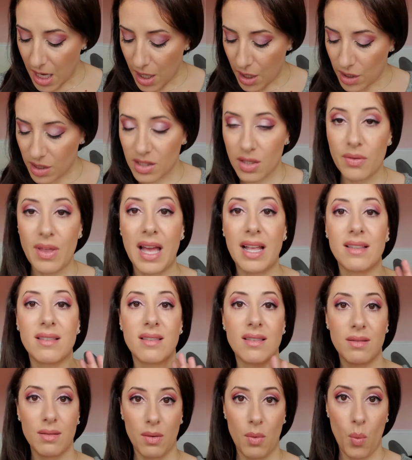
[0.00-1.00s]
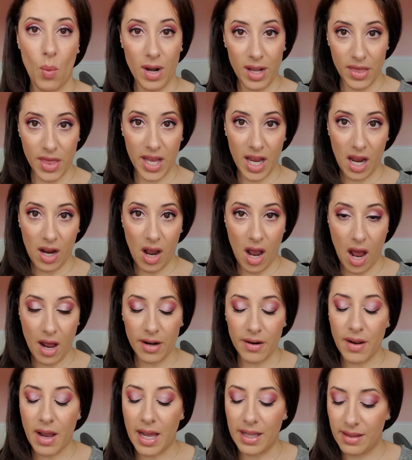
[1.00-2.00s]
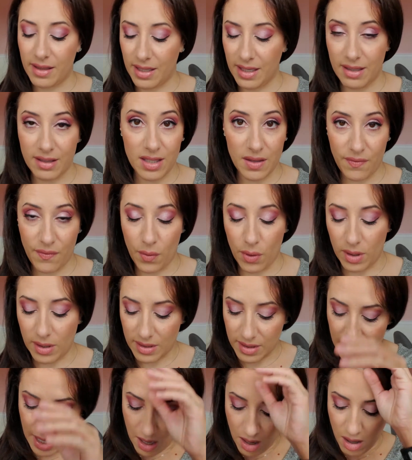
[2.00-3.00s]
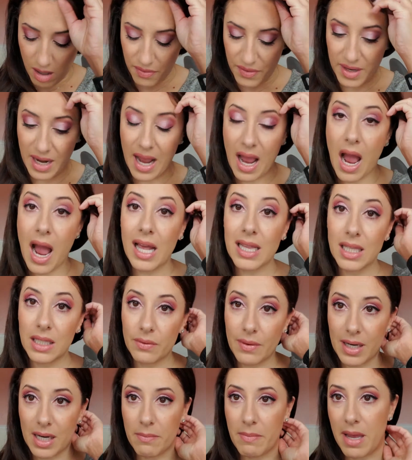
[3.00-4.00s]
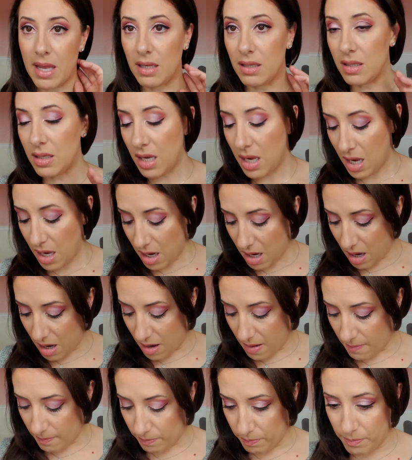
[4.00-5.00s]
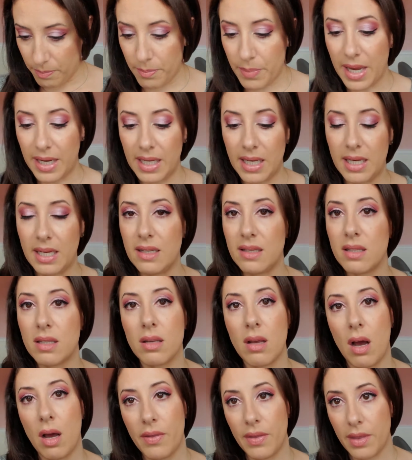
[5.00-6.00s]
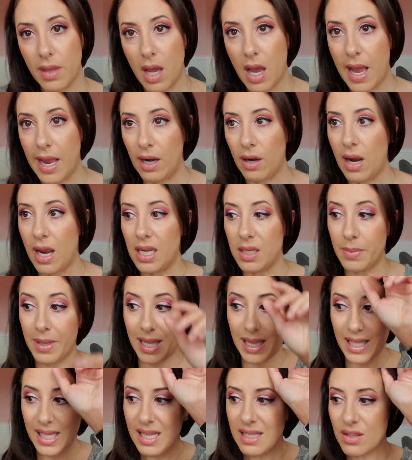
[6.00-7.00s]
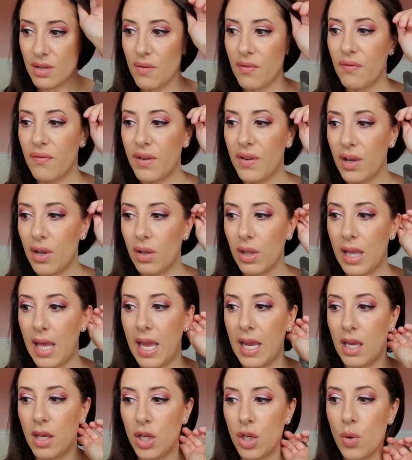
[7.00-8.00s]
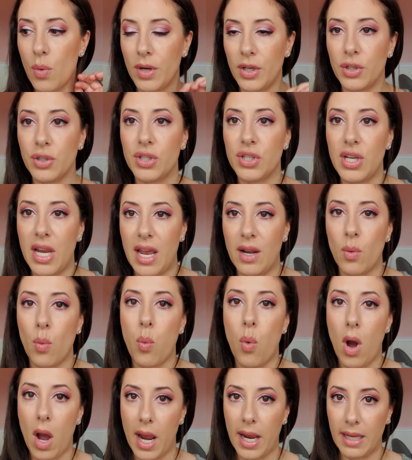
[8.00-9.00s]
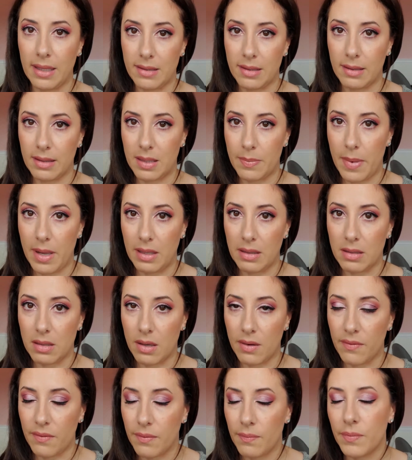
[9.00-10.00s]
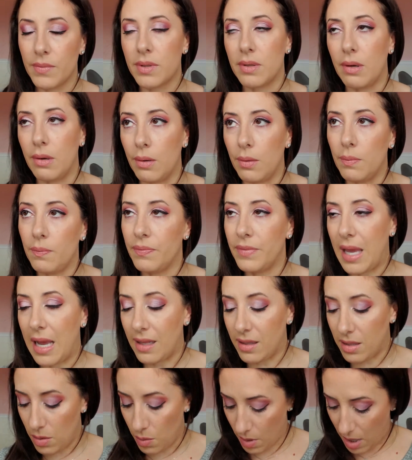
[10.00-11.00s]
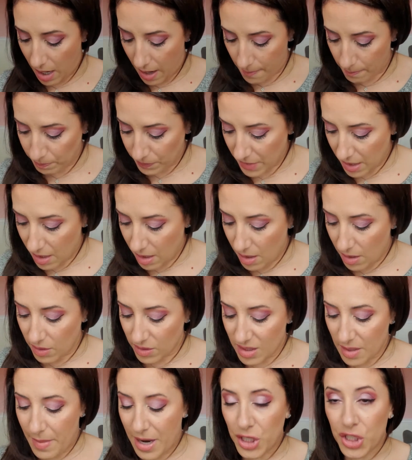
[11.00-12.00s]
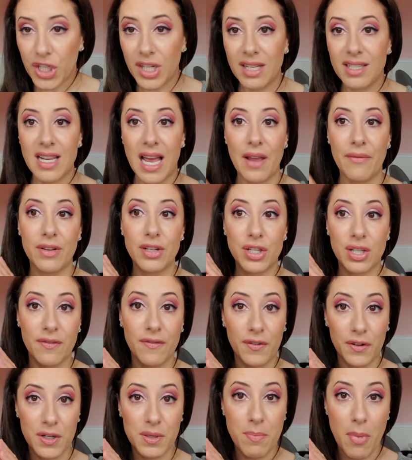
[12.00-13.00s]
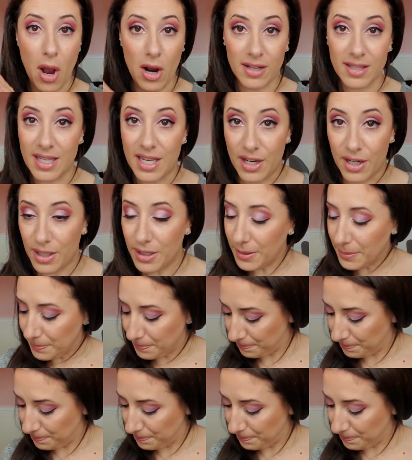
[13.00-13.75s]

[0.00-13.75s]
So that's one thing I got at the Sephora sale that I highly recommend. But it is on the higher end. But at least you feel like you understand why it's expensive. So that's okay. So I'm actually going to dive into the first box here.